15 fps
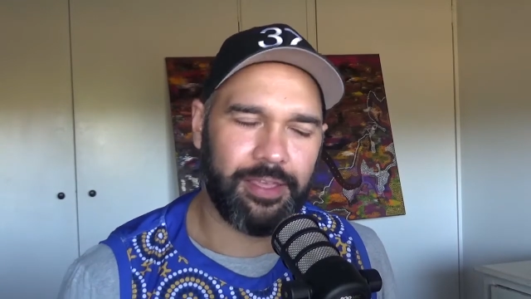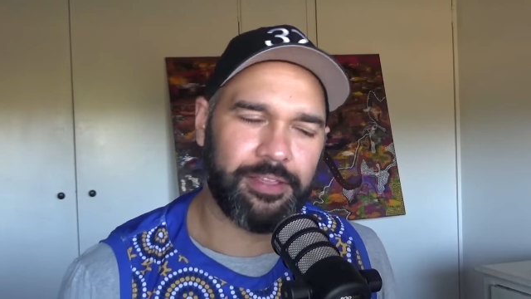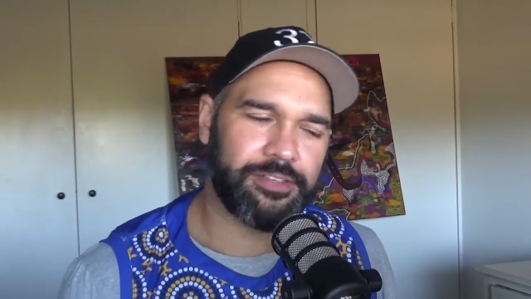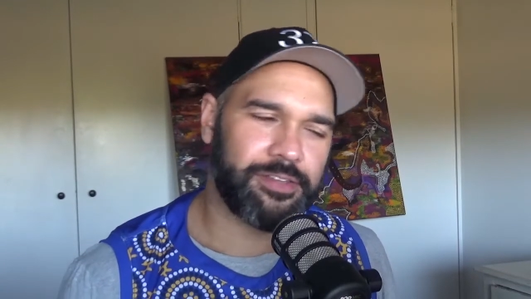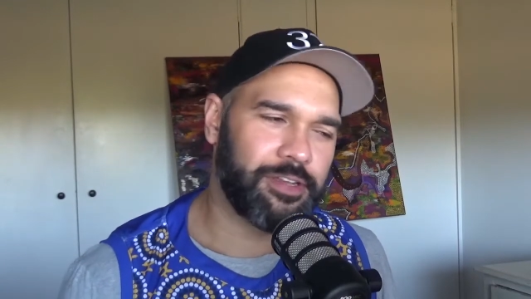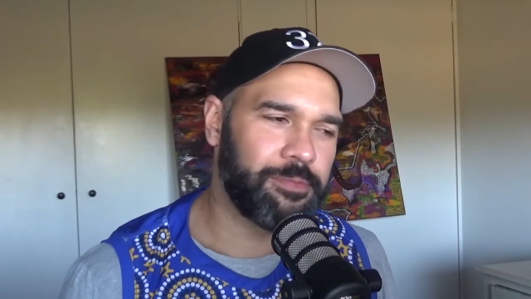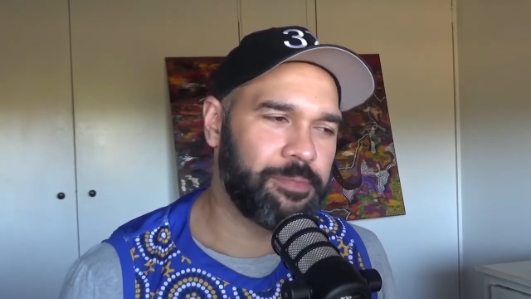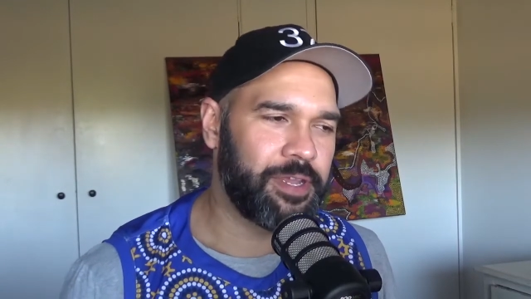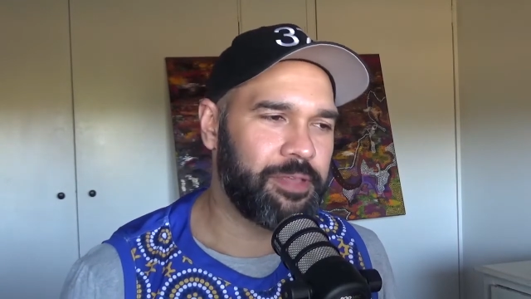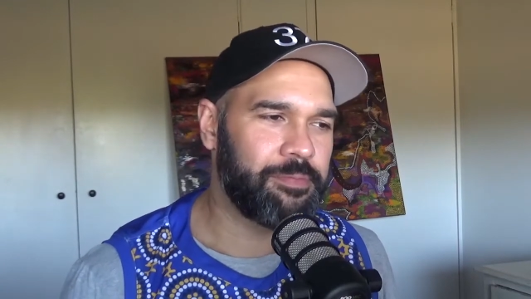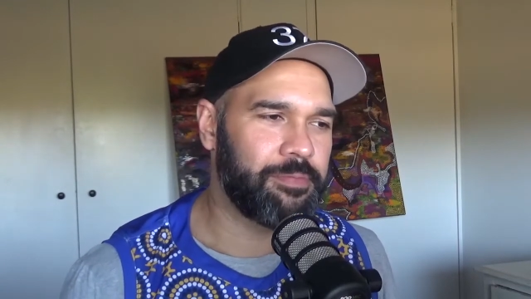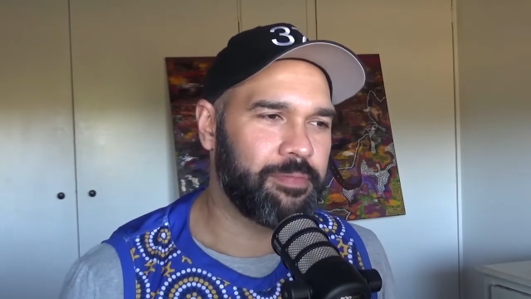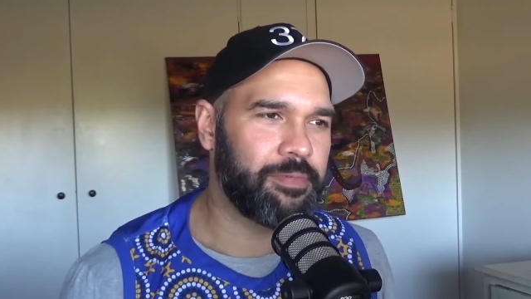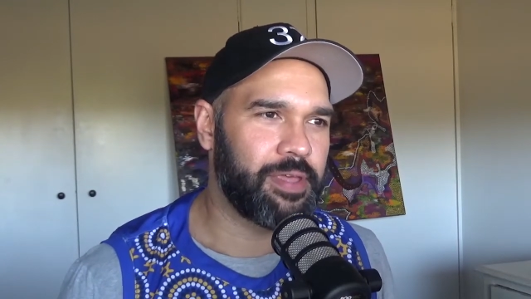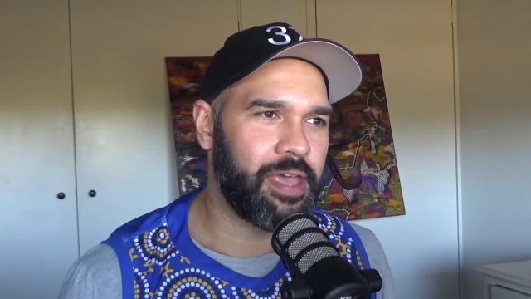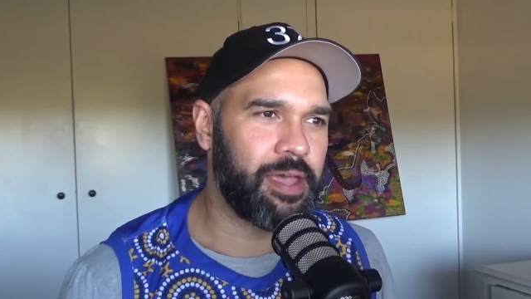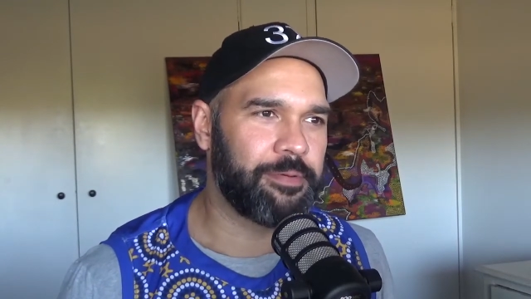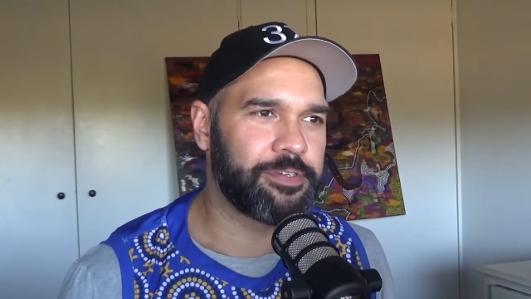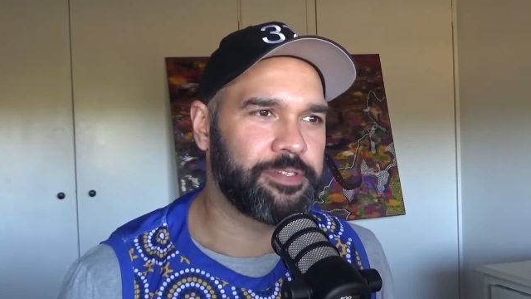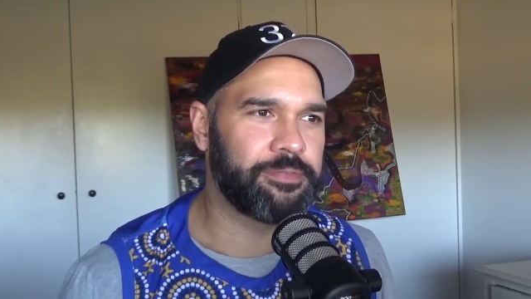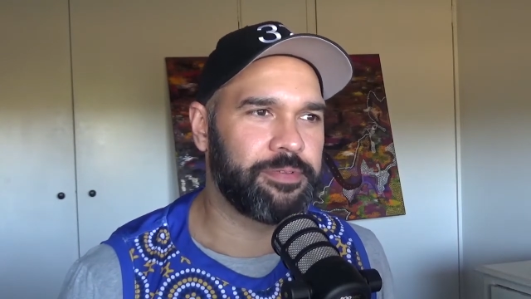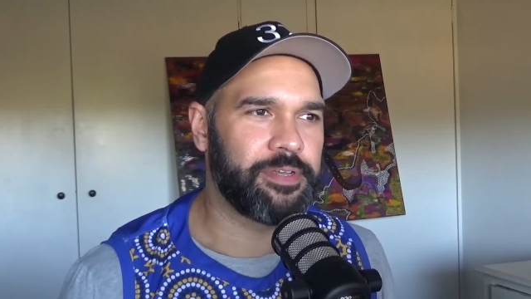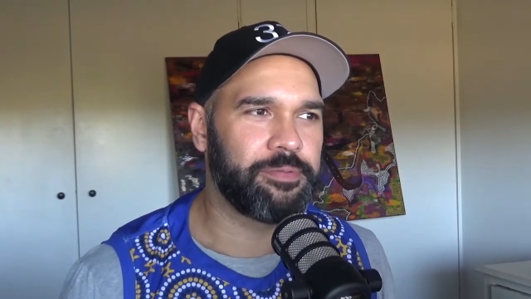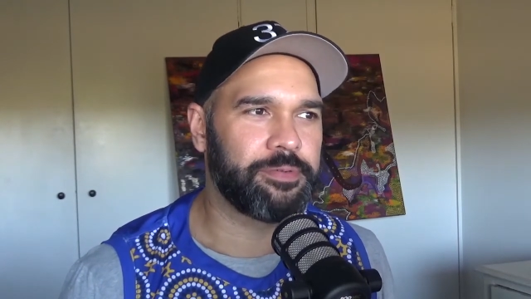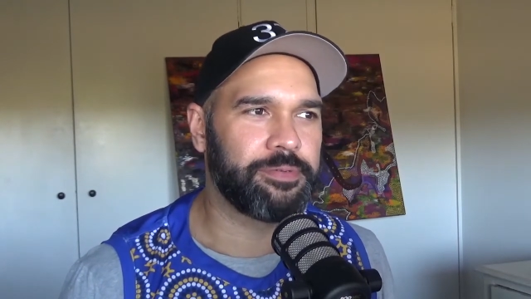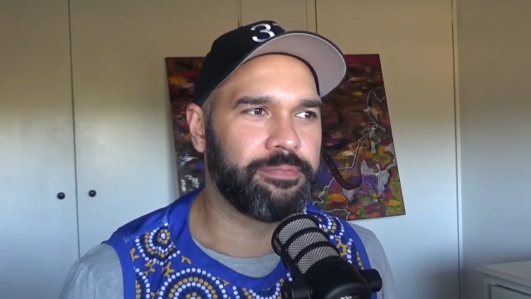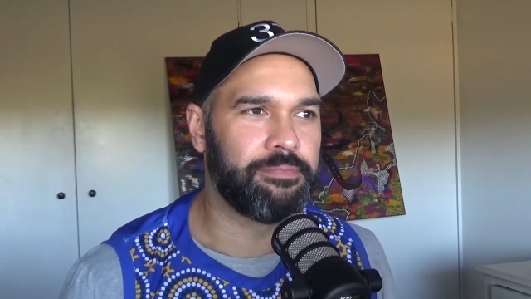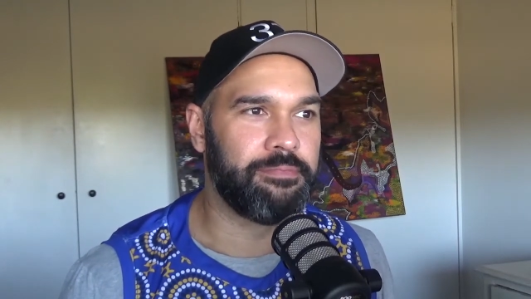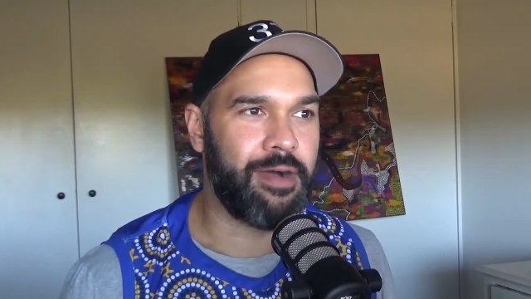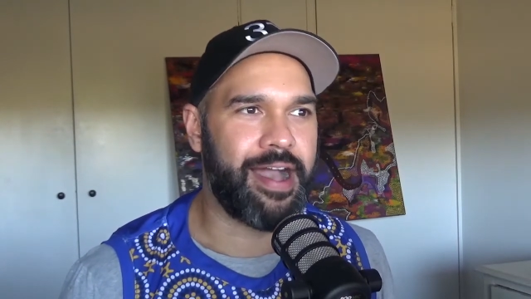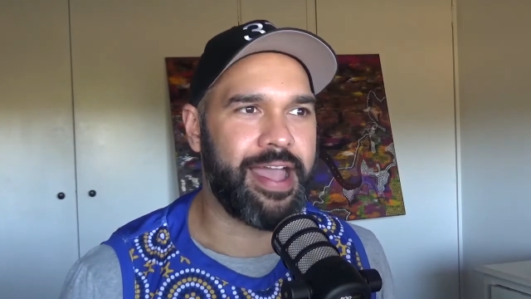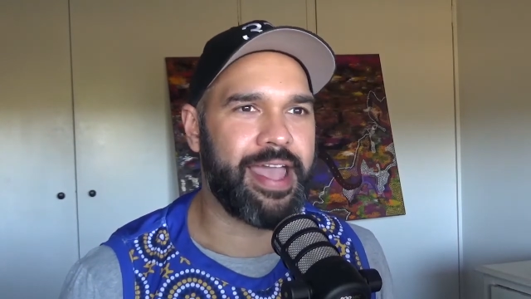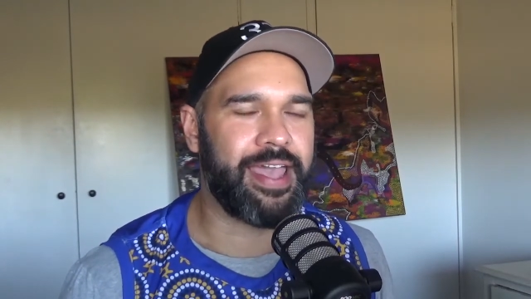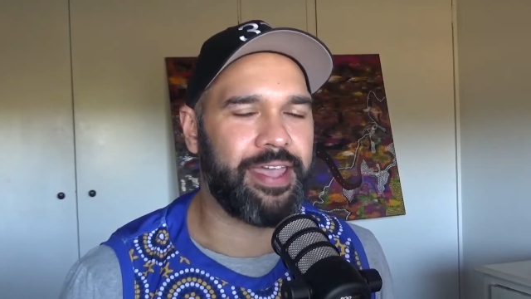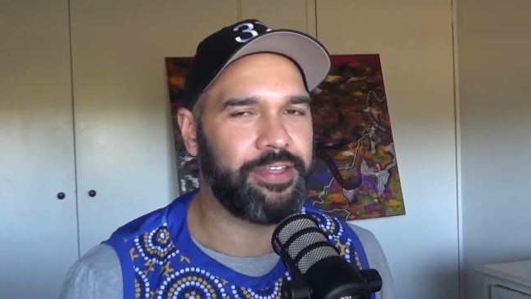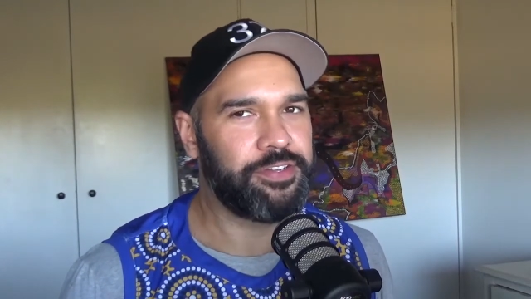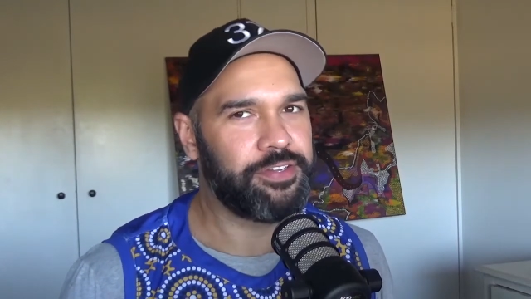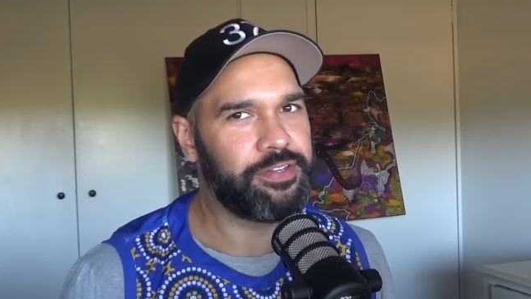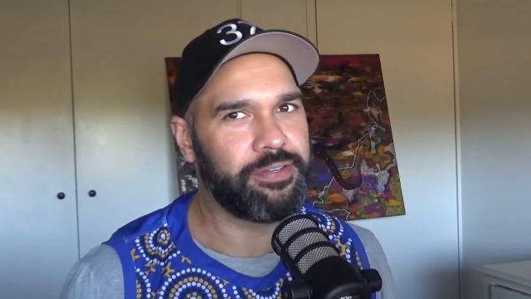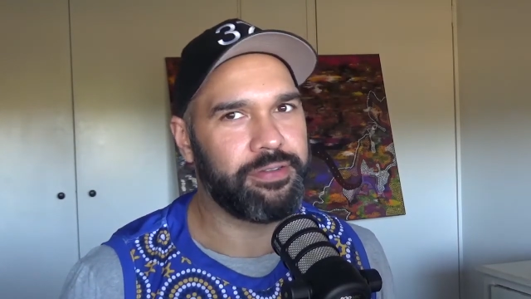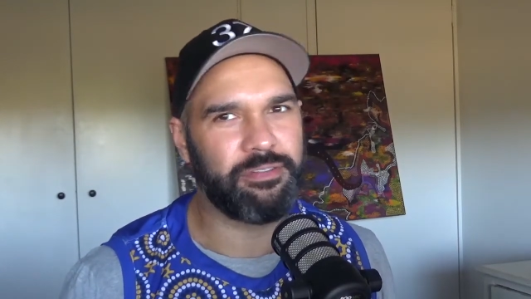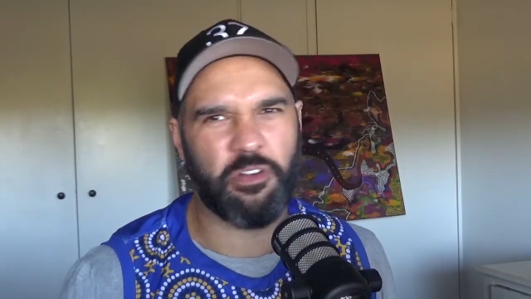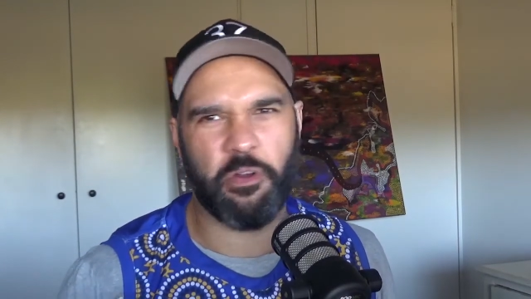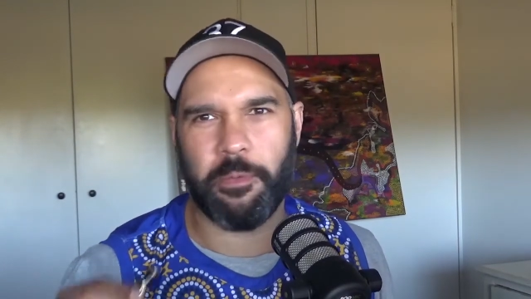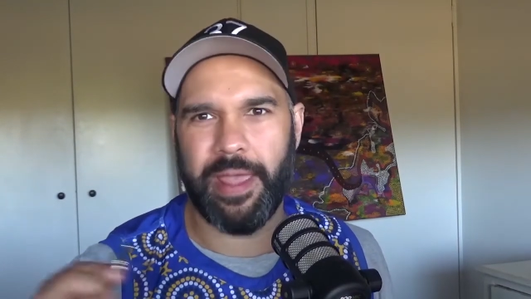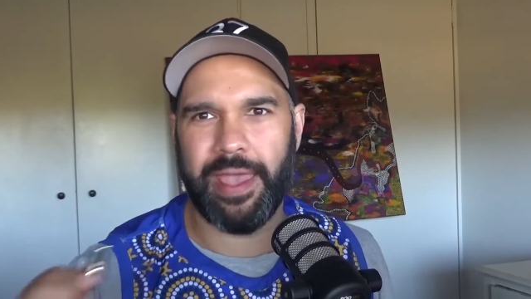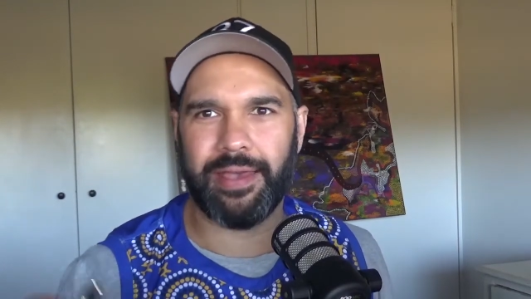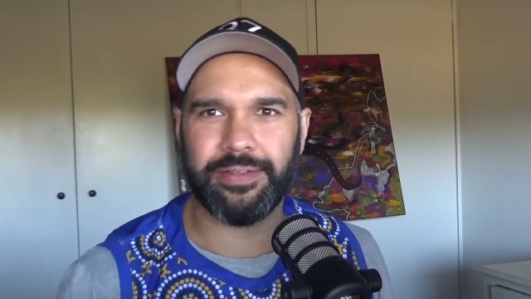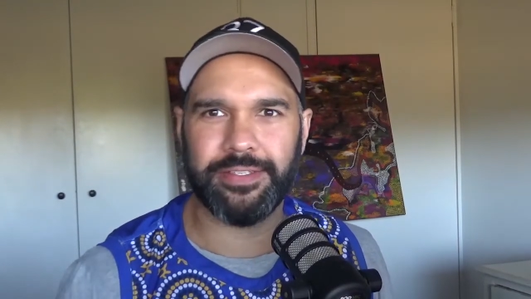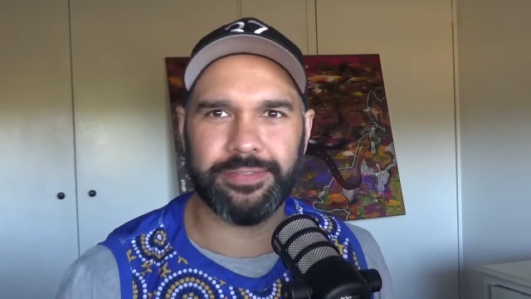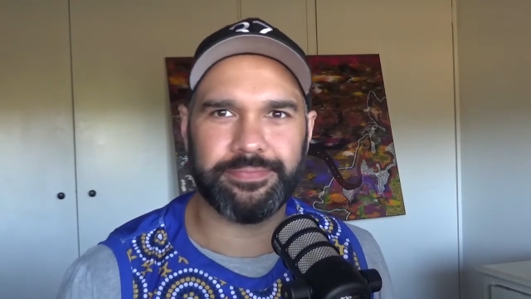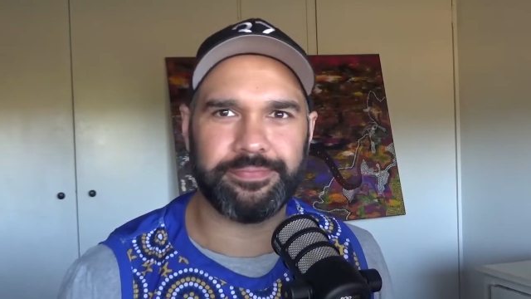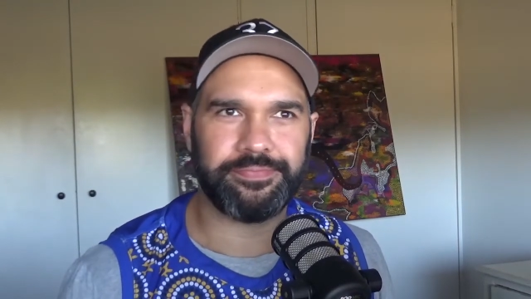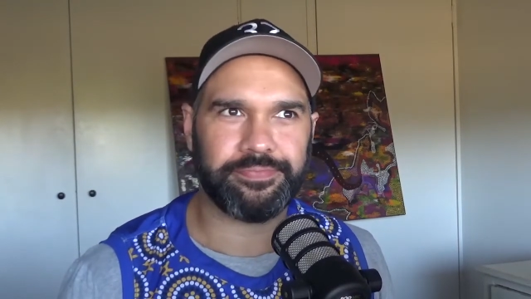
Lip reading: so many Aboriginal people my age or around,